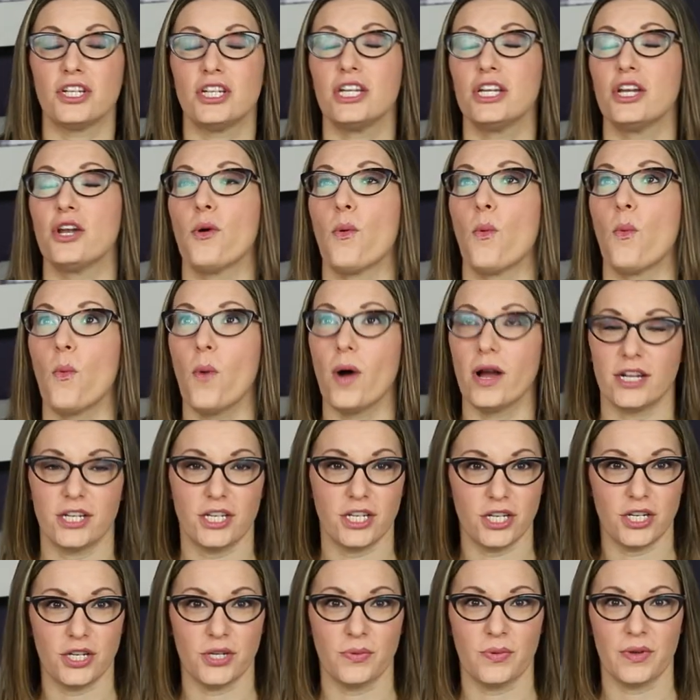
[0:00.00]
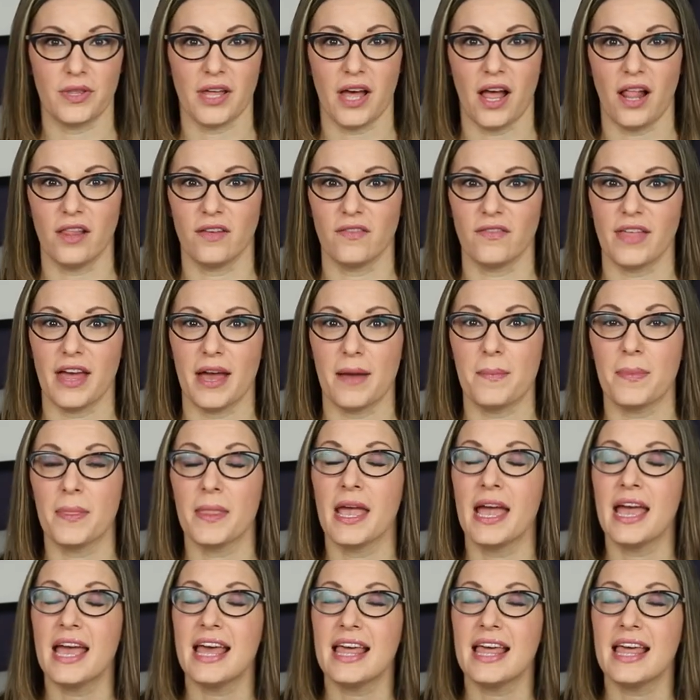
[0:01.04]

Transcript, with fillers: She didn't know what to do with all of them.